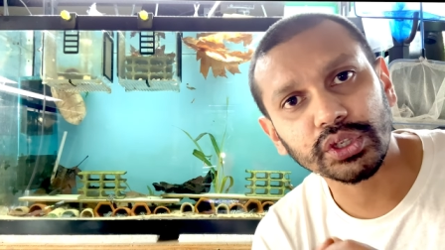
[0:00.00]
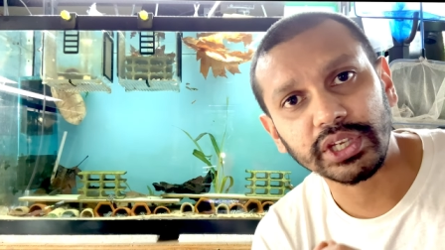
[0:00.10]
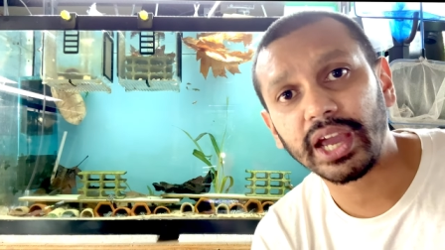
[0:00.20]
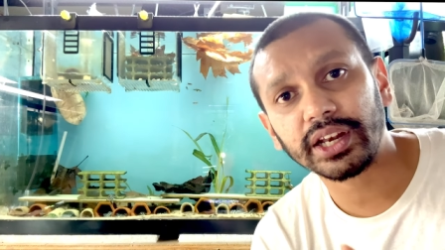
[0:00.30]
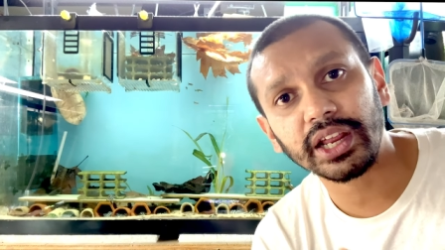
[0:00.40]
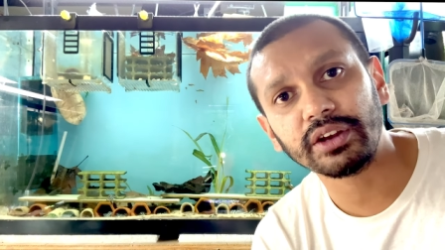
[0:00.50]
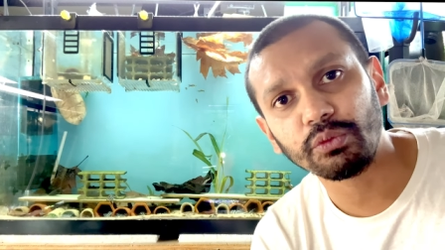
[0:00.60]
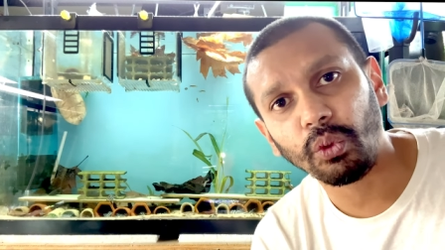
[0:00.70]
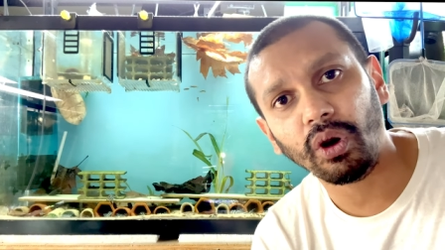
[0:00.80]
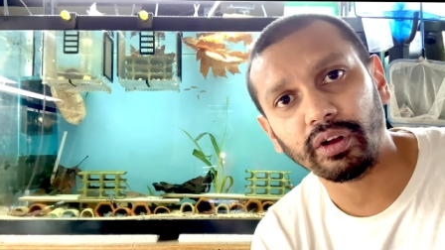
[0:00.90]
Get
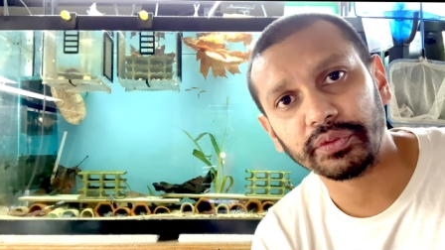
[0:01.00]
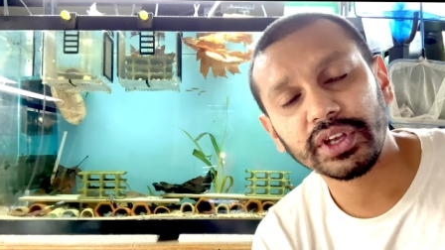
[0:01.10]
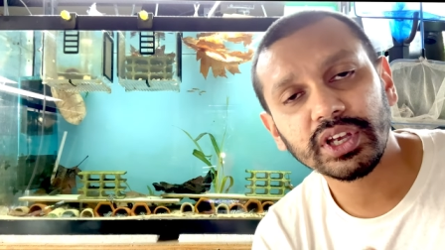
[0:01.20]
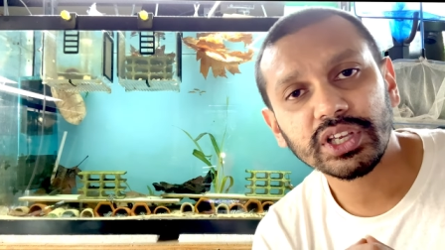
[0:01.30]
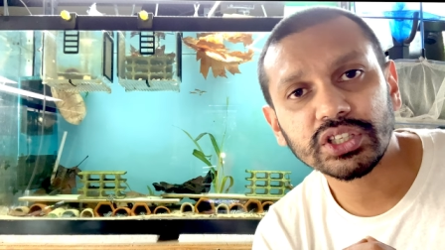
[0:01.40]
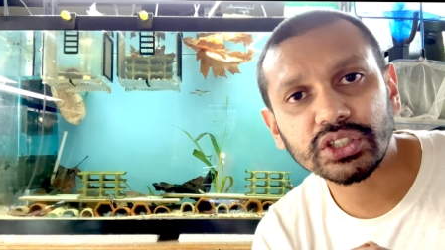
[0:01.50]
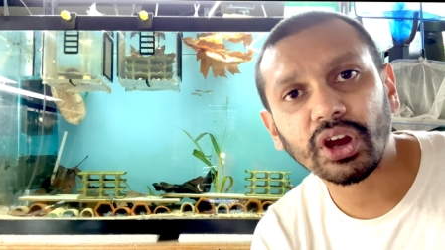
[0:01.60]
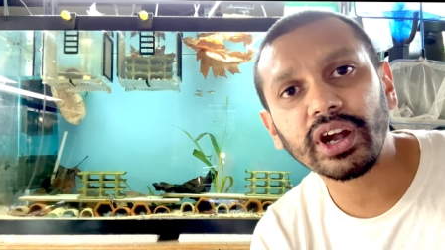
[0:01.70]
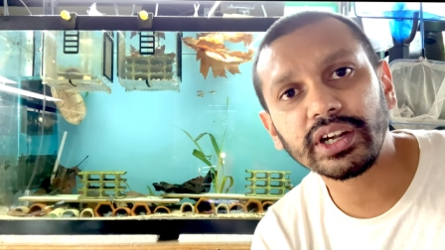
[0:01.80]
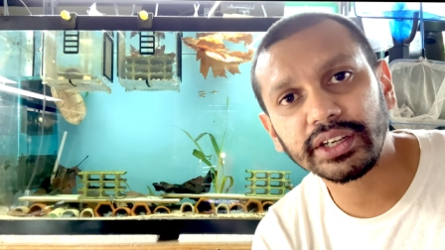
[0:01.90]
involved.
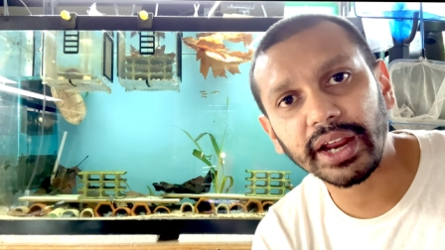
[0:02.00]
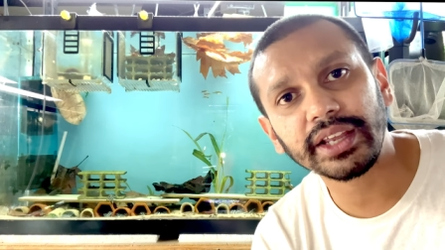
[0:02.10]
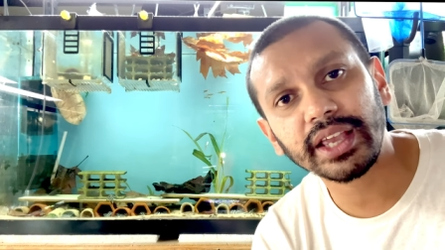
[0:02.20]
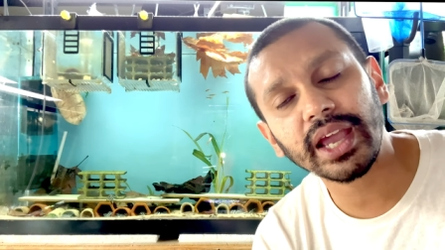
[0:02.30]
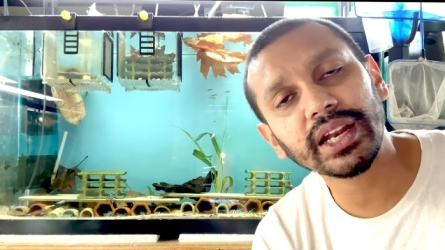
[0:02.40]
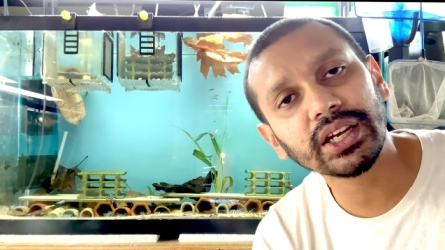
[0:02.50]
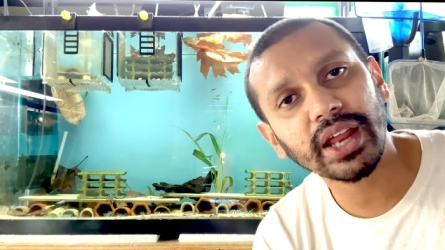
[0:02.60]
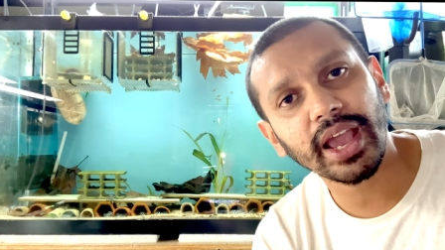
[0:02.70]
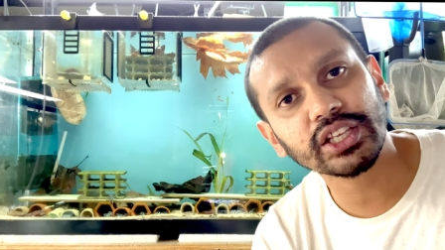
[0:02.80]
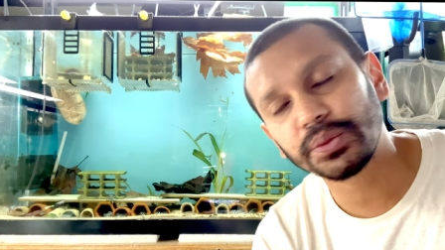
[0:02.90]
Start dedicating
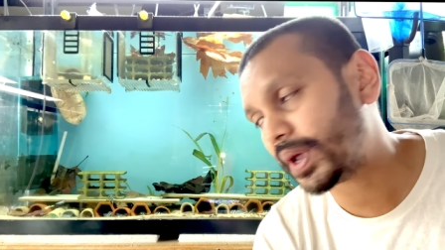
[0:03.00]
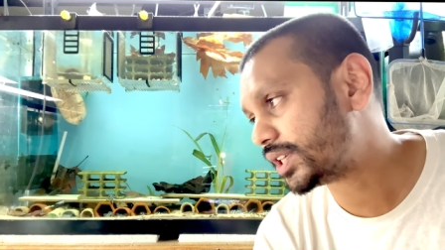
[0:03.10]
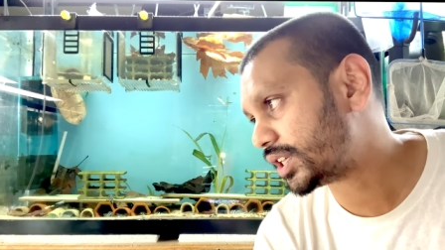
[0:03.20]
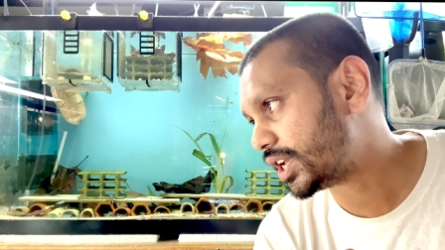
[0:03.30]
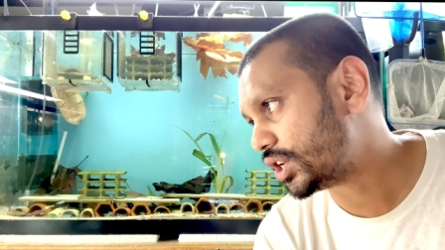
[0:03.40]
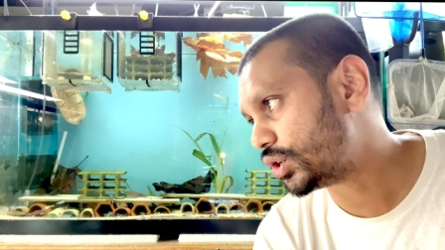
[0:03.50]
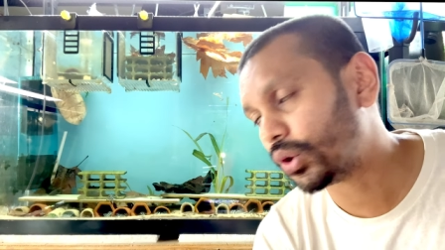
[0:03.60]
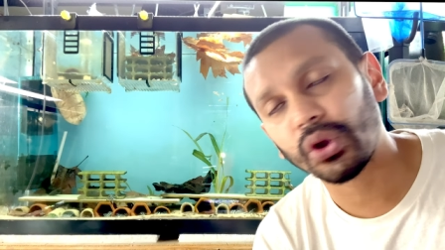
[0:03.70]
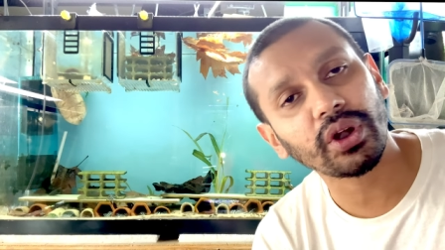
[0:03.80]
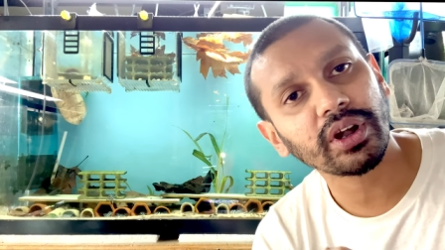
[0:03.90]
tank space in
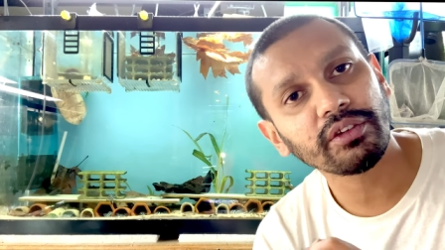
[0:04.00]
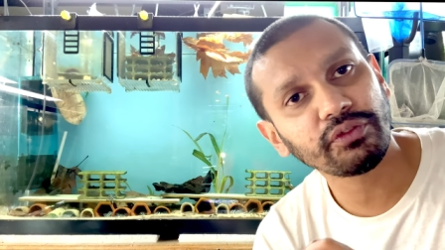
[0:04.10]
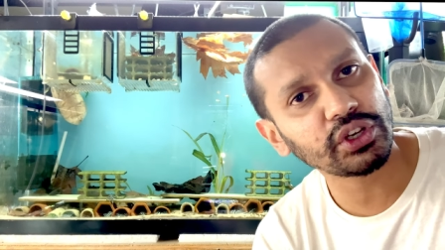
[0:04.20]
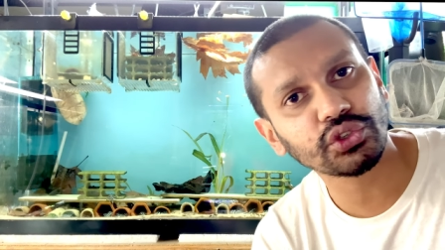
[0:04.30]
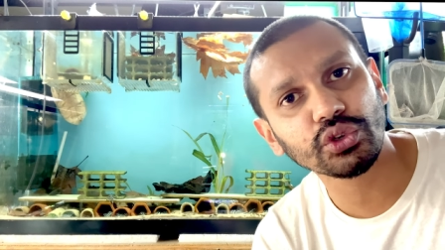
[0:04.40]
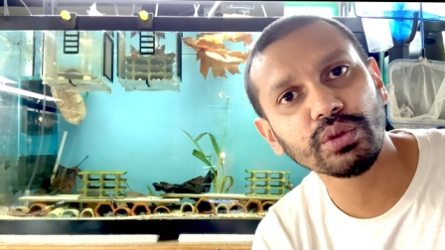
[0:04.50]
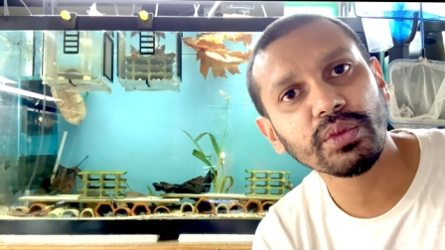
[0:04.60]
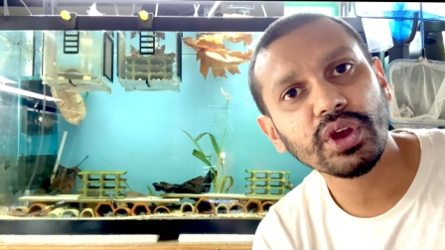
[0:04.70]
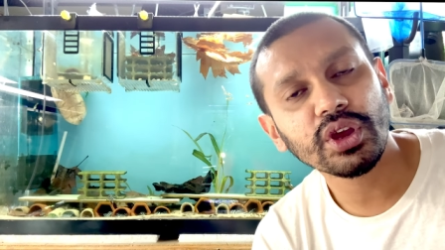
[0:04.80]
your fish room